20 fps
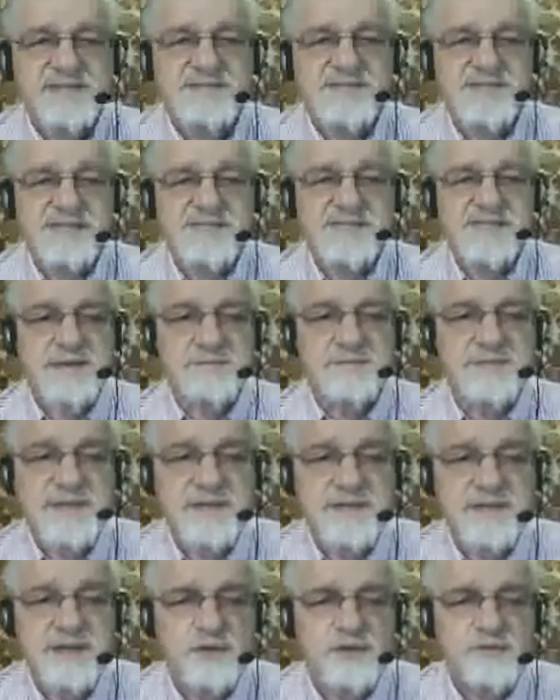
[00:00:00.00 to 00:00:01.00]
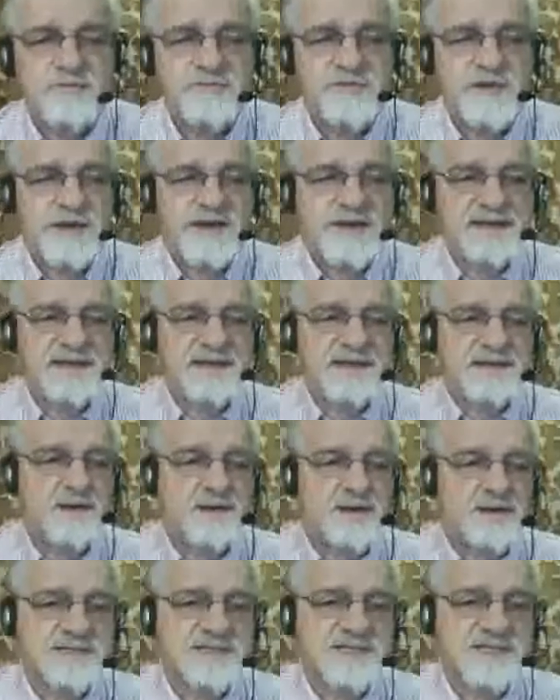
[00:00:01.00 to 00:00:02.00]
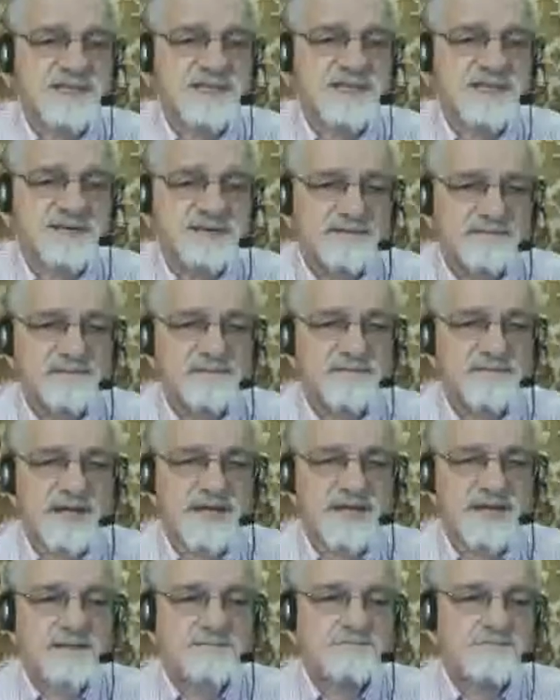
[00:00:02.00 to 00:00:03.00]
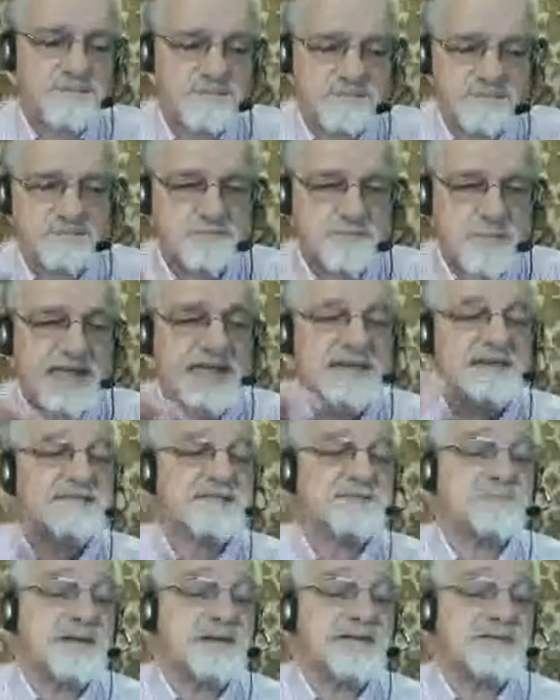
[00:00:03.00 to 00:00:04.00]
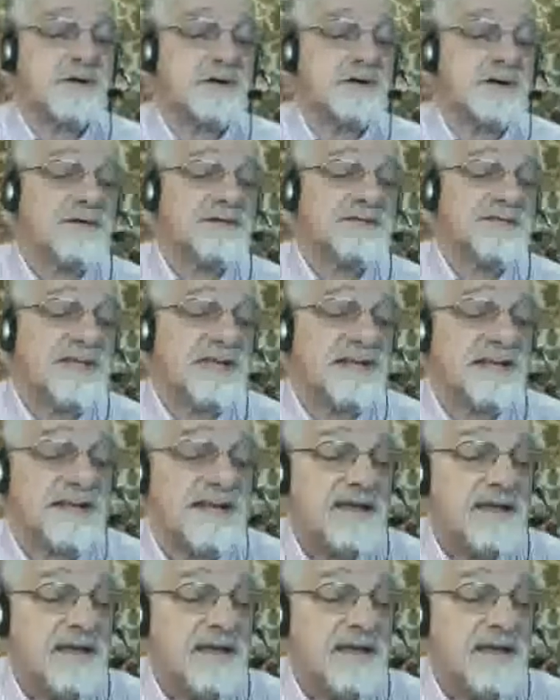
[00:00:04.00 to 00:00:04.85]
It's the same thing you'll find in rsync um, man space rsync.